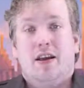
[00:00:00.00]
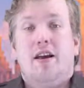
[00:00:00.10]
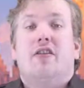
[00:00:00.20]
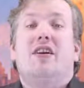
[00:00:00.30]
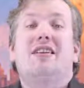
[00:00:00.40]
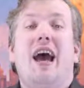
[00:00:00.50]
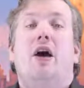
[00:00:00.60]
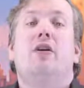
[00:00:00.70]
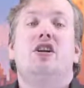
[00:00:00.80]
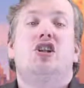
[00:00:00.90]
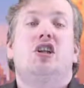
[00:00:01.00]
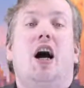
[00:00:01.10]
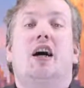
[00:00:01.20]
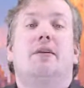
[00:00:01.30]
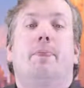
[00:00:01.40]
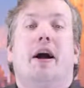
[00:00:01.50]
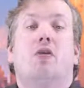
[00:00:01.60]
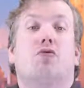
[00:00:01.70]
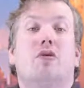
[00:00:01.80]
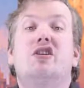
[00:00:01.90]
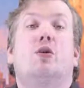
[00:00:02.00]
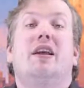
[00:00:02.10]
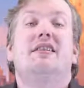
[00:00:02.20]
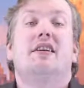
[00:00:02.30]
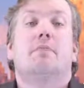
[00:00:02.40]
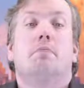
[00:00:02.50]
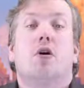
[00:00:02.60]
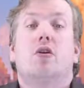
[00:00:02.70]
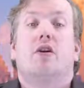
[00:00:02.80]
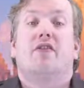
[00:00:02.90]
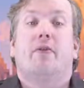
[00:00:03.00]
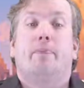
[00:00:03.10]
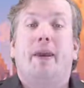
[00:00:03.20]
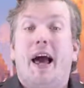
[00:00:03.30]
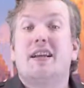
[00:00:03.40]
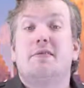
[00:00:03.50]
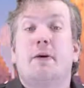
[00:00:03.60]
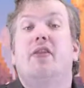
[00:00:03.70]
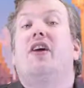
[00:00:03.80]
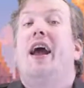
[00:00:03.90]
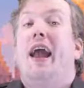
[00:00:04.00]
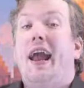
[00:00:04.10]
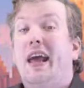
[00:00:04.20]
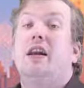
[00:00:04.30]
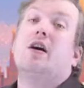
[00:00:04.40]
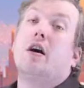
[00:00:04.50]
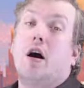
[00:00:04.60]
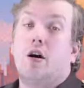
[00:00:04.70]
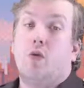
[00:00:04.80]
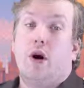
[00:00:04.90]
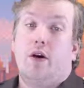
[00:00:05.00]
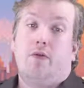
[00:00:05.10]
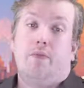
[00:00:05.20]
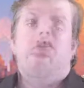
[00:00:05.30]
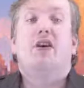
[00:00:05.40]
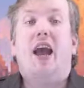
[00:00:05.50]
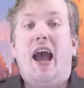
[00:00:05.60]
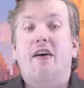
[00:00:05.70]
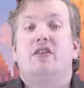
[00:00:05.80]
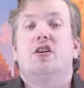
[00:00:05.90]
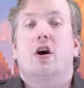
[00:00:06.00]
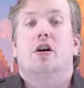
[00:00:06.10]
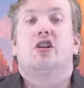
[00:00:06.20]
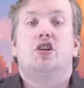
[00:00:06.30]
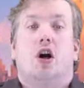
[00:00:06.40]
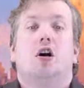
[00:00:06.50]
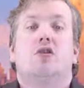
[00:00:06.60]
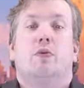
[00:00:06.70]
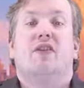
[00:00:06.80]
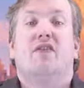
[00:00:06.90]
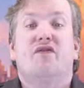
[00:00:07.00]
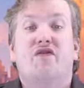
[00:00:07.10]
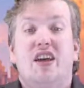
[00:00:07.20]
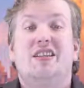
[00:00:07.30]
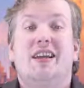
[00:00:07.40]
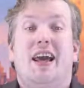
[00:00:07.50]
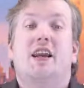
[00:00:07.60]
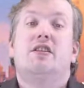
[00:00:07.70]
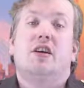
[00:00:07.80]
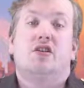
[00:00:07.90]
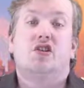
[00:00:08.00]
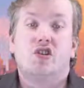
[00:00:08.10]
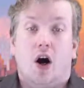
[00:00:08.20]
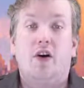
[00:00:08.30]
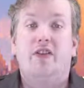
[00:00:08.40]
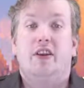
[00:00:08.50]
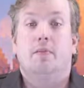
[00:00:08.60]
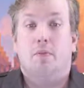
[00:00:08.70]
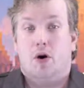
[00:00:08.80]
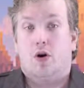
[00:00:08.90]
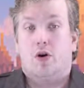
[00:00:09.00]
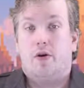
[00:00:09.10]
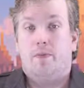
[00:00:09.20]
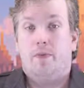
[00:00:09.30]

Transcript: The town is shocked by a ritualistic murder of a blacksmith and a gargoyle. The Avatar is charged with investigating and solving the murder.